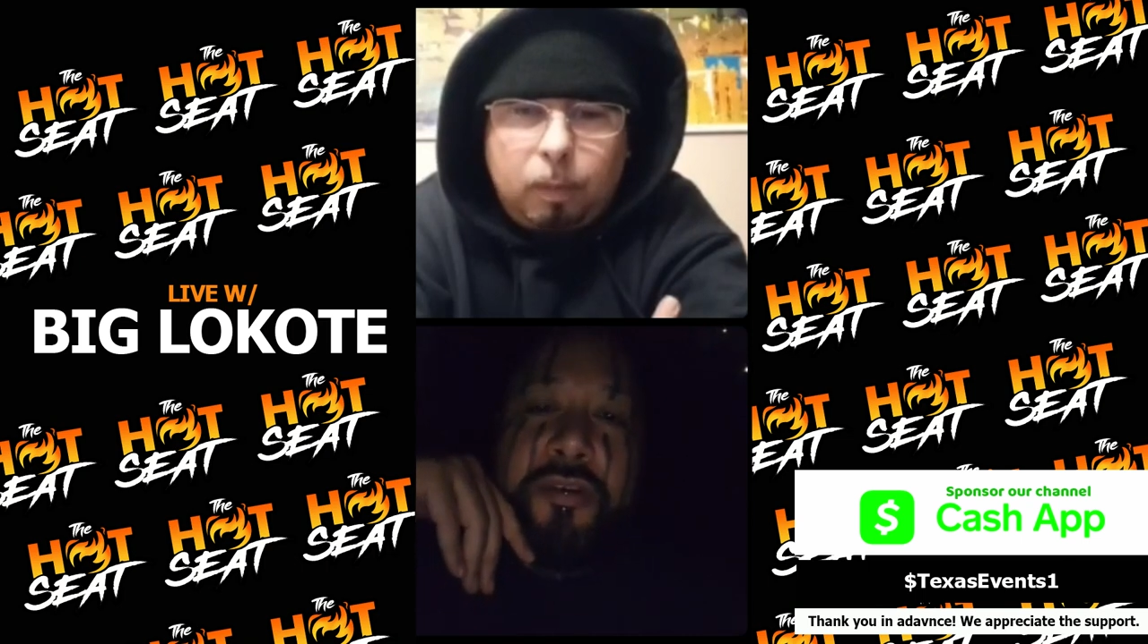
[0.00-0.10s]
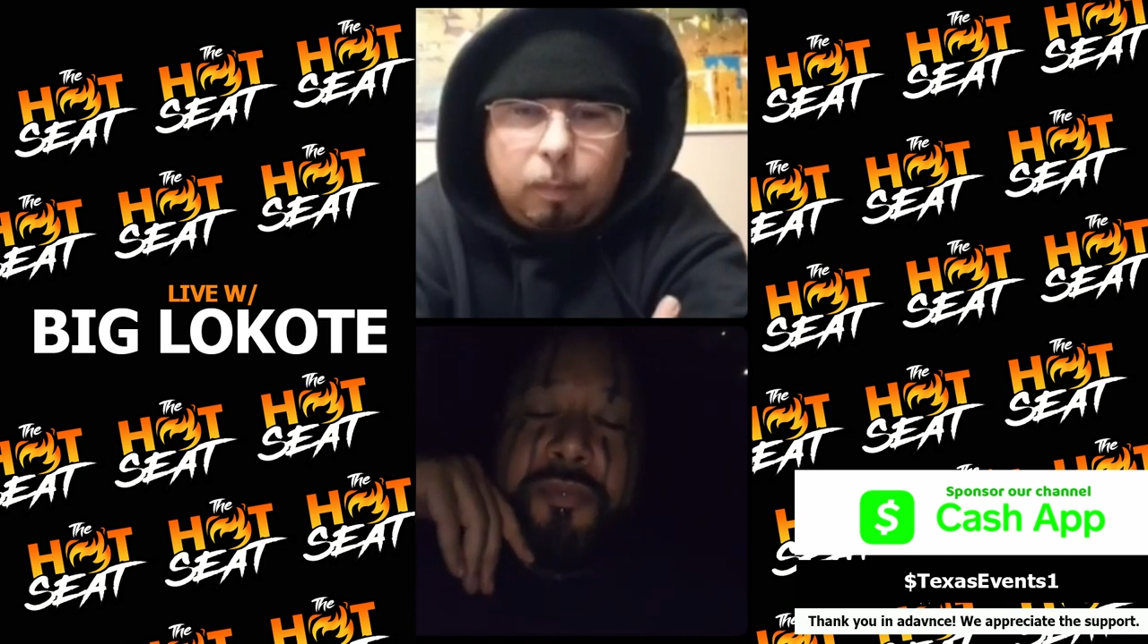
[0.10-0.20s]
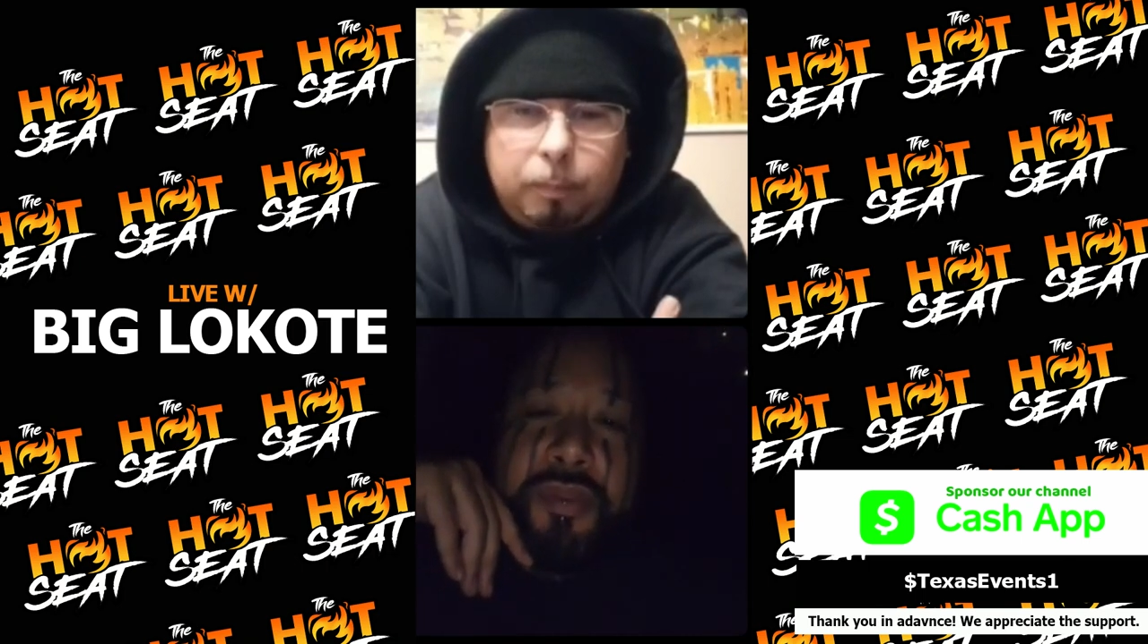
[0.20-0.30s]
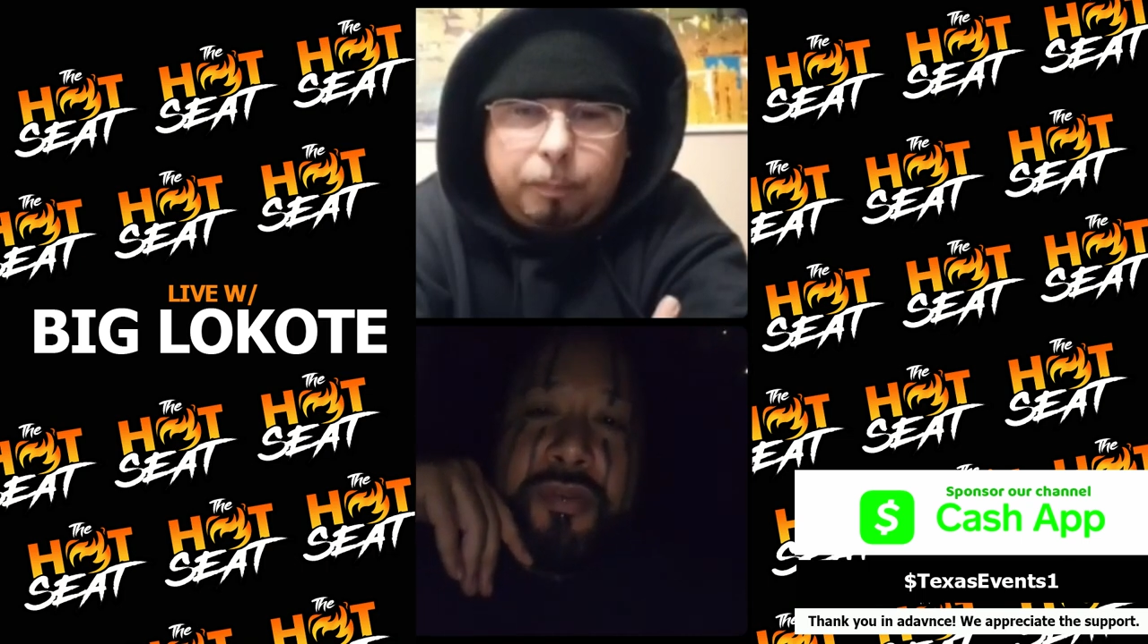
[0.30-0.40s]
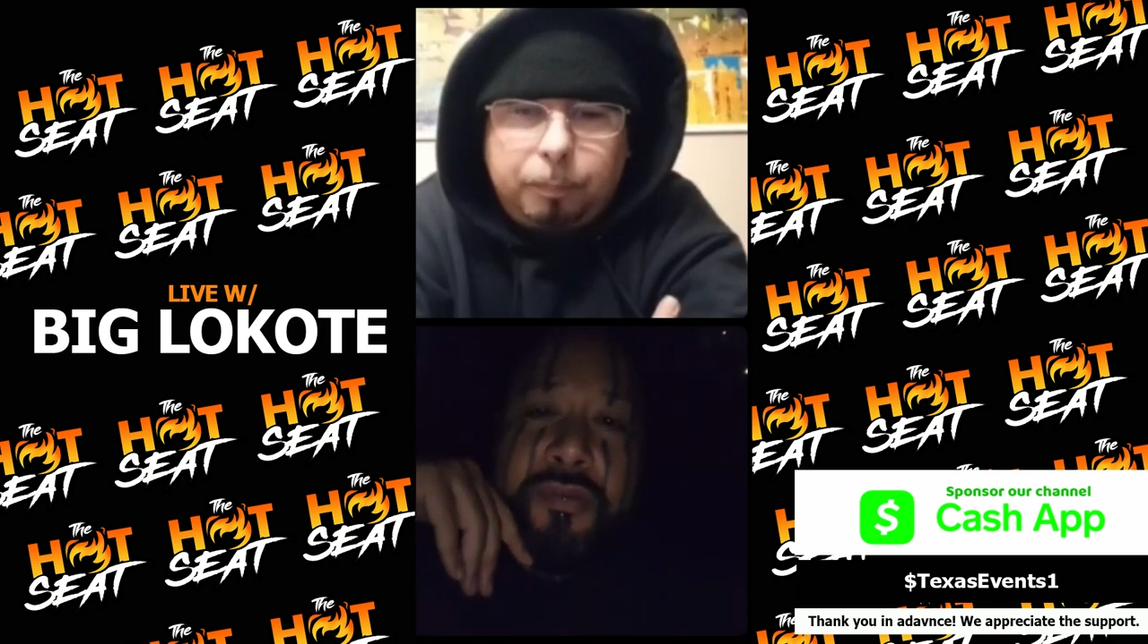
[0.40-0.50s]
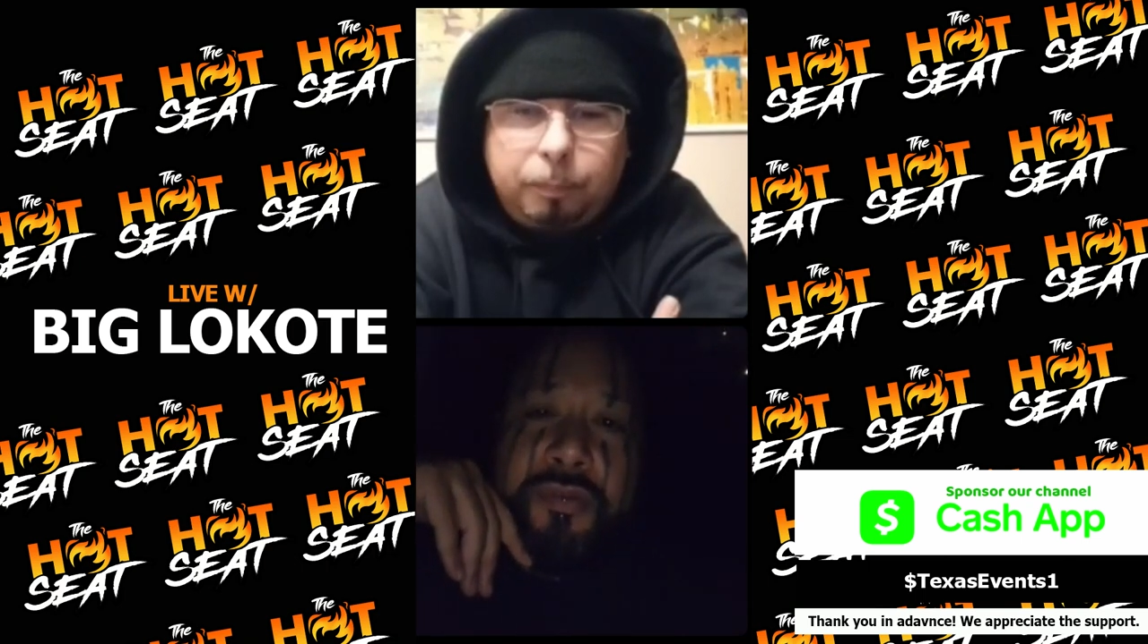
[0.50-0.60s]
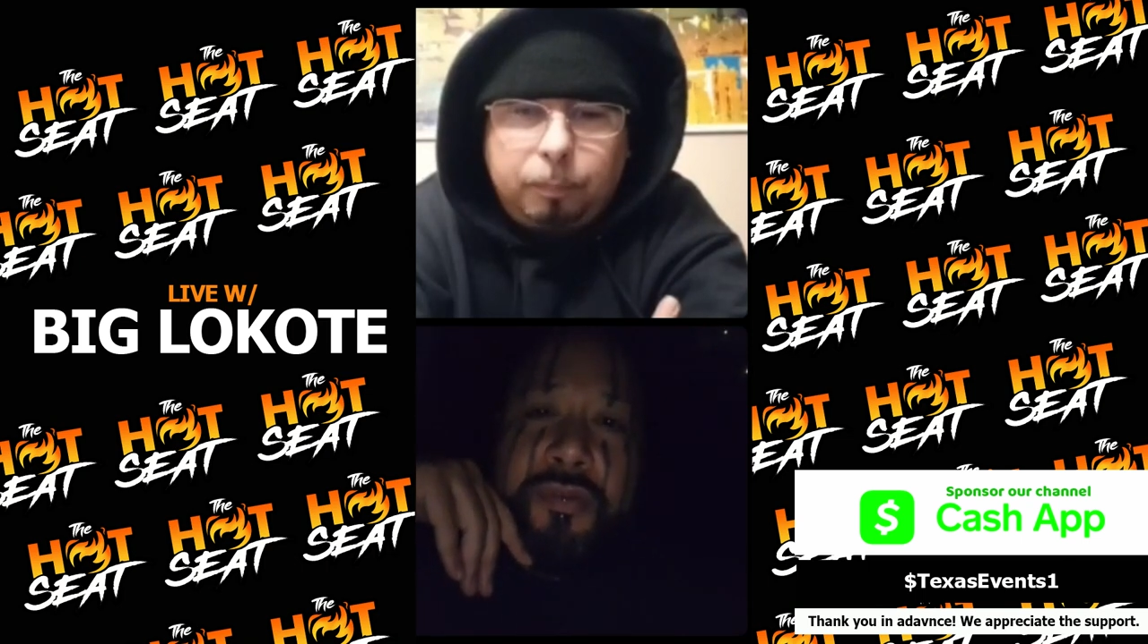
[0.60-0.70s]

Holmes.